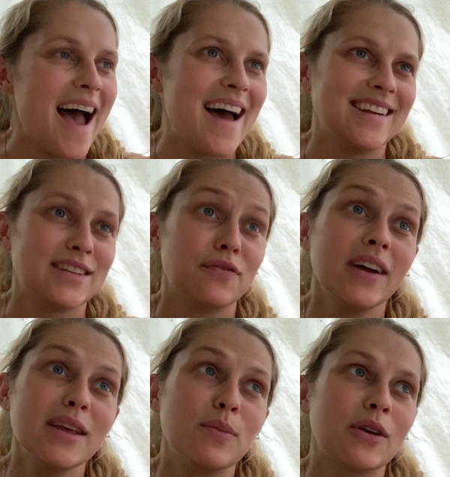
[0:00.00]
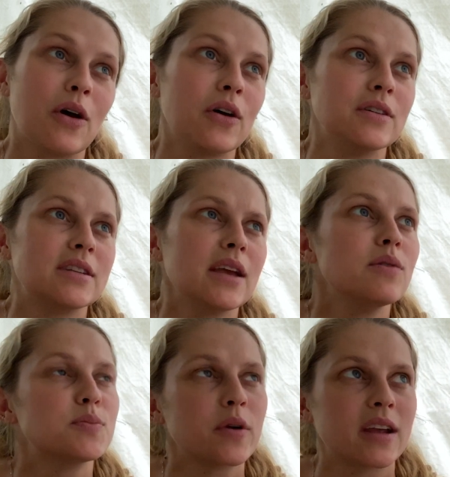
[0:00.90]
And it's funny because he
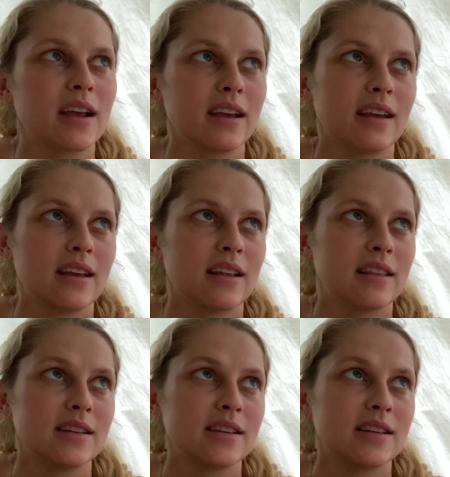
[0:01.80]
was bringing